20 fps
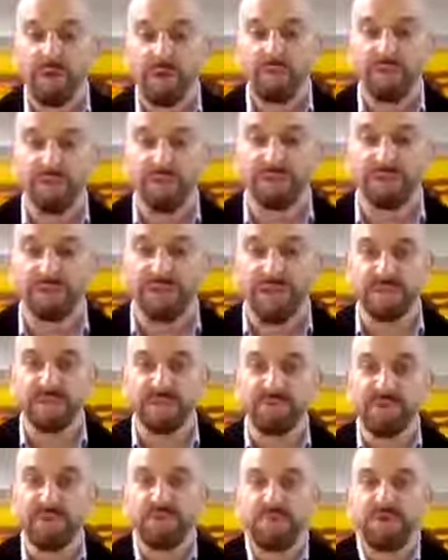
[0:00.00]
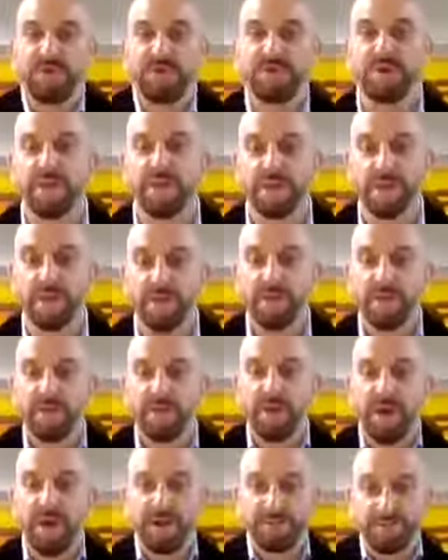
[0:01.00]
a real sense of community,
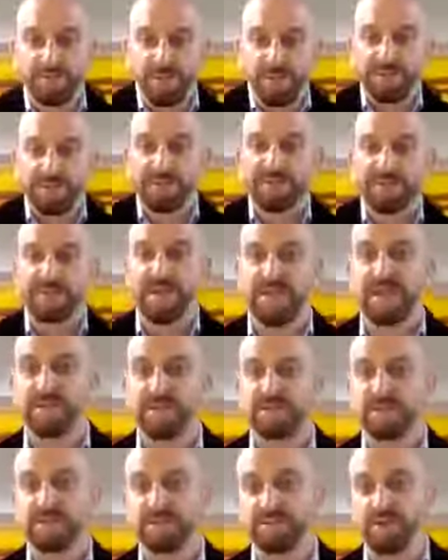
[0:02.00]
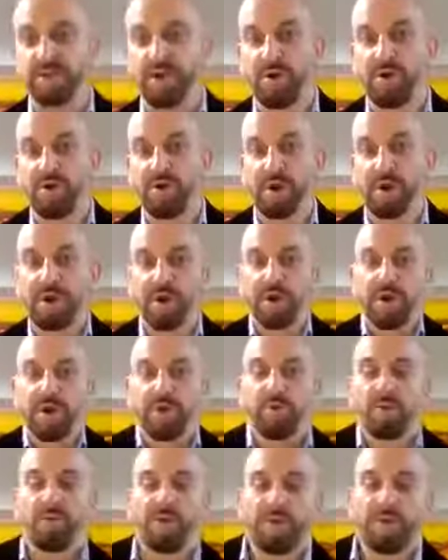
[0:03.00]
not just a site. So
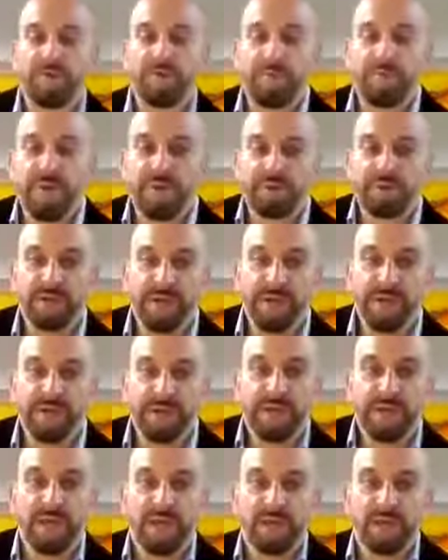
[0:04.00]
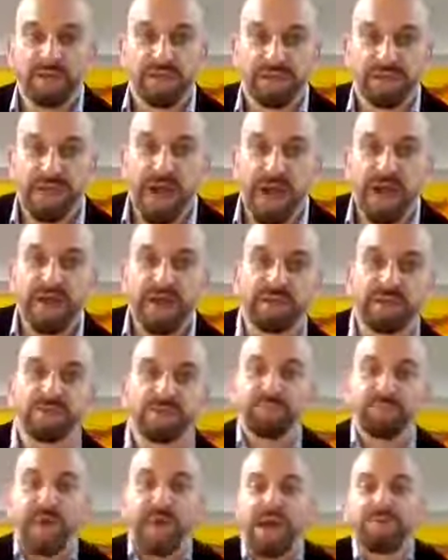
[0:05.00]
we've been building and designing this
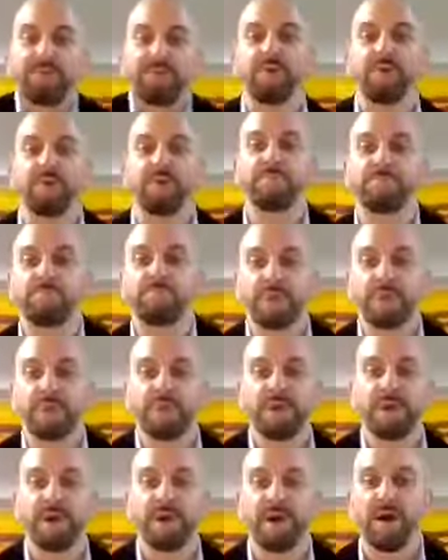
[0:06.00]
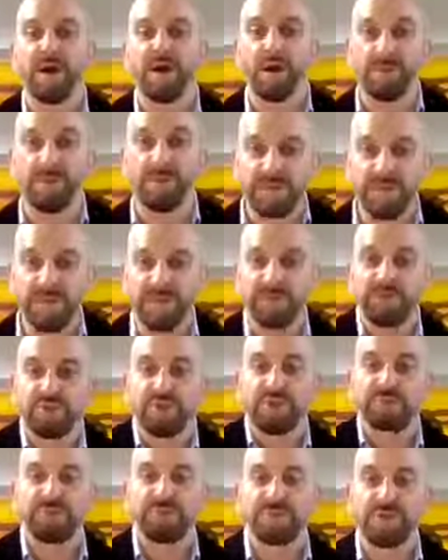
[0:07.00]
platform since
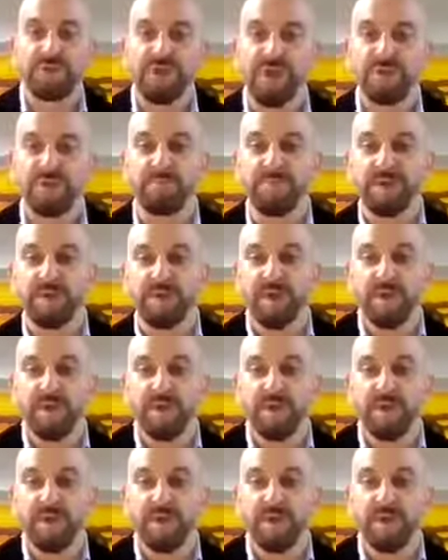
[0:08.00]
Christmas time,